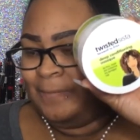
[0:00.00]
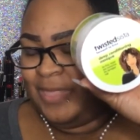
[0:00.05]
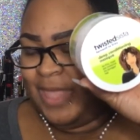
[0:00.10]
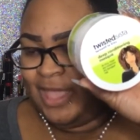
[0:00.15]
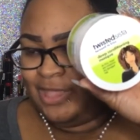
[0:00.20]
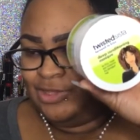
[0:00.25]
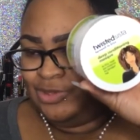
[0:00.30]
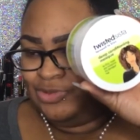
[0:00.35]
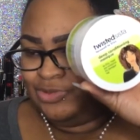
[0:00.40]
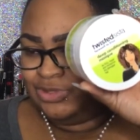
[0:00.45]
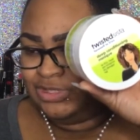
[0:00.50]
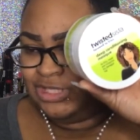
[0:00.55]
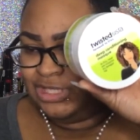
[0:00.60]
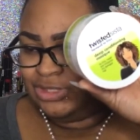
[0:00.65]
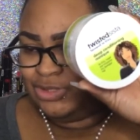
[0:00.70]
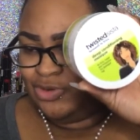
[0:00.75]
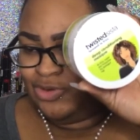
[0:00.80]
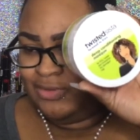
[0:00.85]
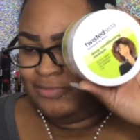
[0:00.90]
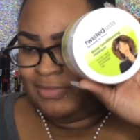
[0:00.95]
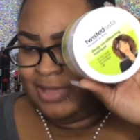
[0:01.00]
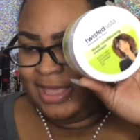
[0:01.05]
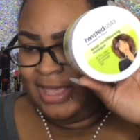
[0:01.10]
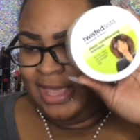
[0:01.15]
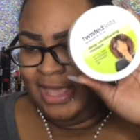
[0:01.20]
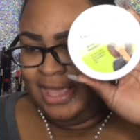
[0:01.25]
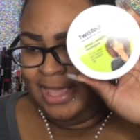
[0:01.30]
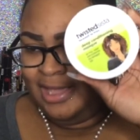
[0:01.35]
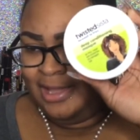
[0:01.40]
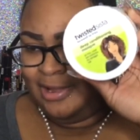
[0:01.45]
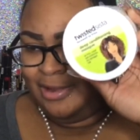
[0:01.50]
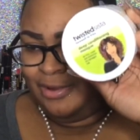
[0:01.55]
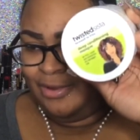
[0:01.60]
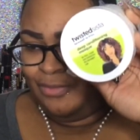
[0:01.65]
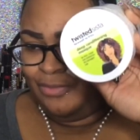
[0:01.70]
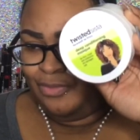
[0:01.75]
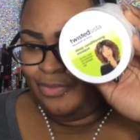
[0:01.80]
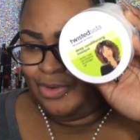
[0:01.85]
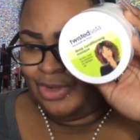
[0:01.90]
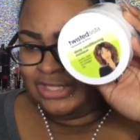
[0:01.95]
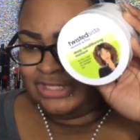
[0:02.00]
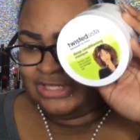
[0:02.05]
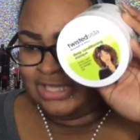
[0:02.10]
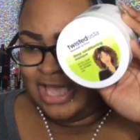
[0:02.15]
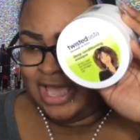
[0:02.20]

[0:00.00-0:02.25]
I use this on my hair once